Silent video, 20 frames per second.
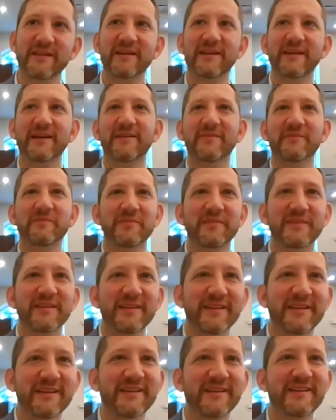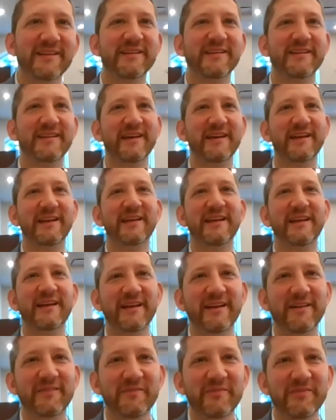Yeah.
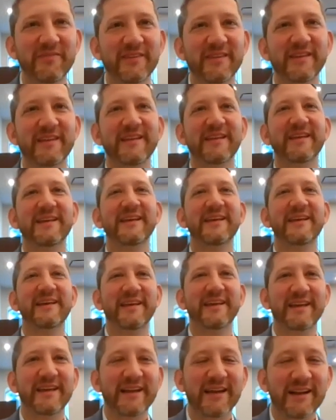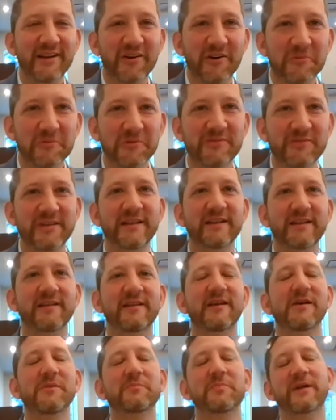He had a whole routine,
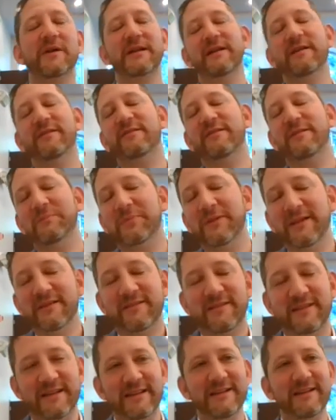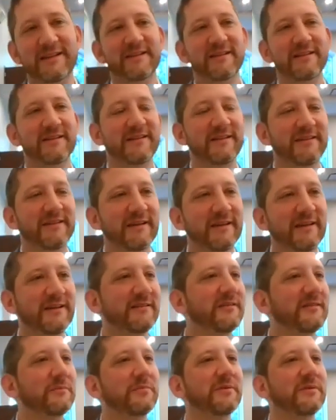but in his simplicity,
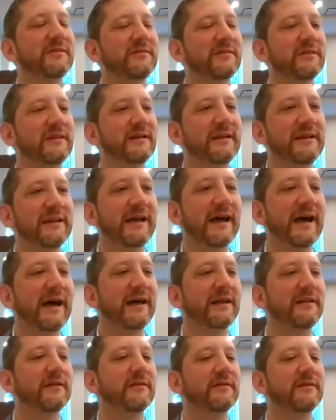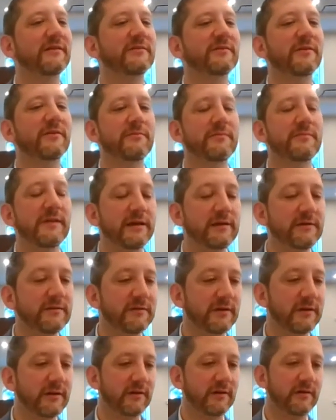he had this
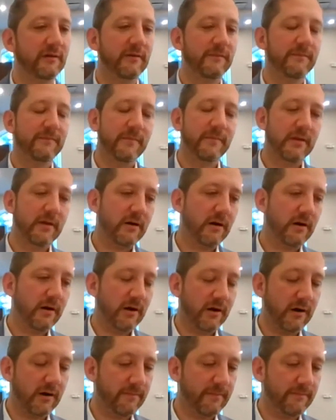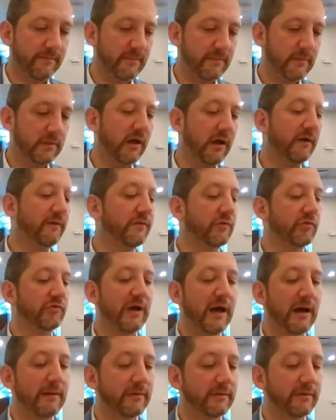amazing love for
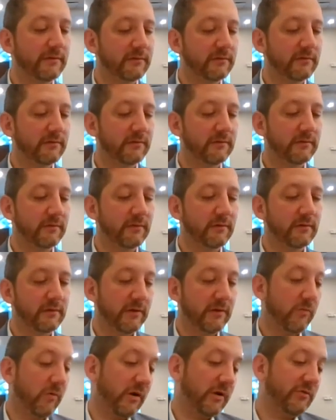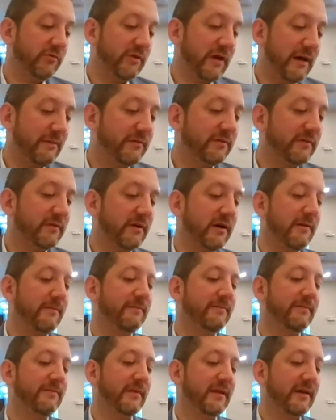Shabbos. He wanted Shabbos to go.
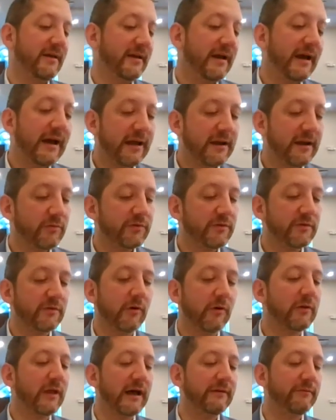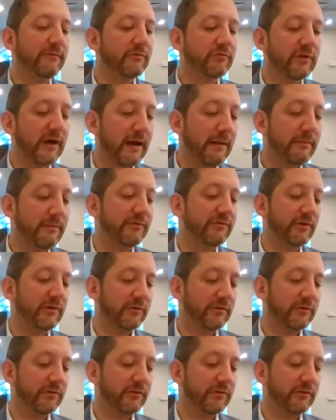And it was his whole life, Shabbos,